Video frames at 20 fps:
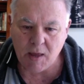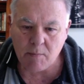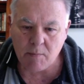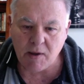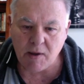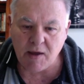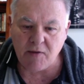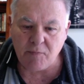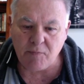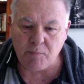
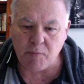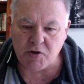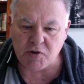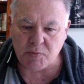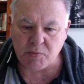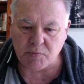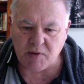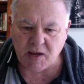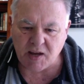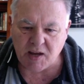But if
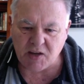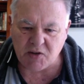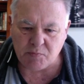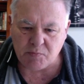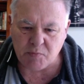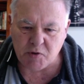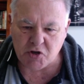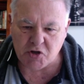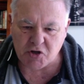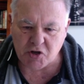bishop takes
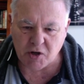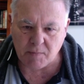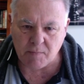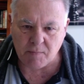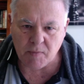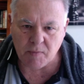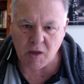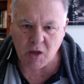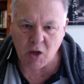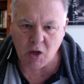bishop,
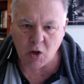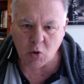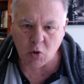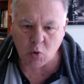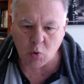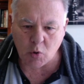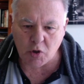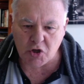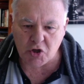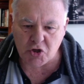
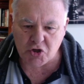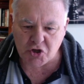queen